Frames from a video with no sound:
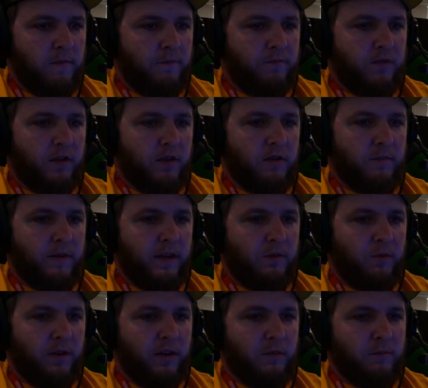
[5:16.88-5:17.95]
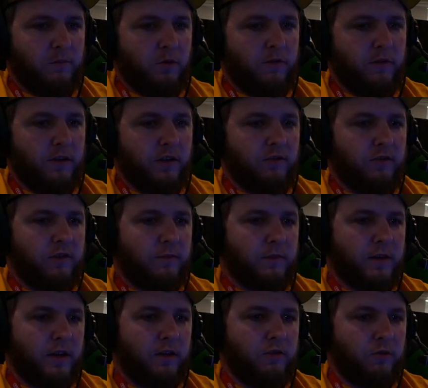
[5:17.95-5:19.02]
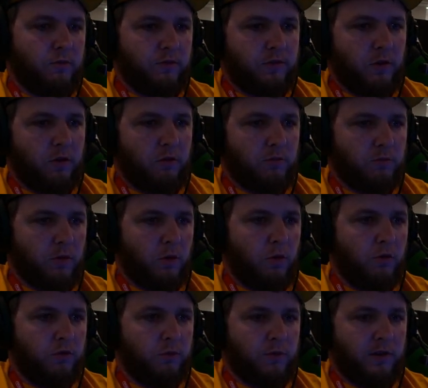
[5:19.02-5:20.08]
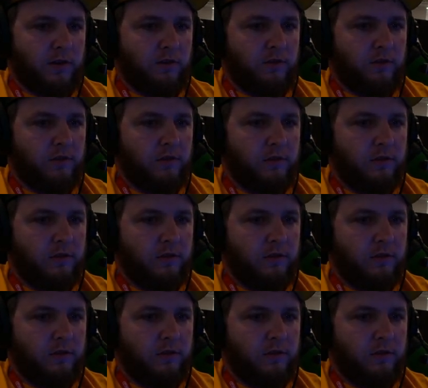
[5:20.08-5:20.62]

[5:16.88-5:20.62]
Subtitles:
And the main way I'm moving is I'm kind of doing what's called a roll twist.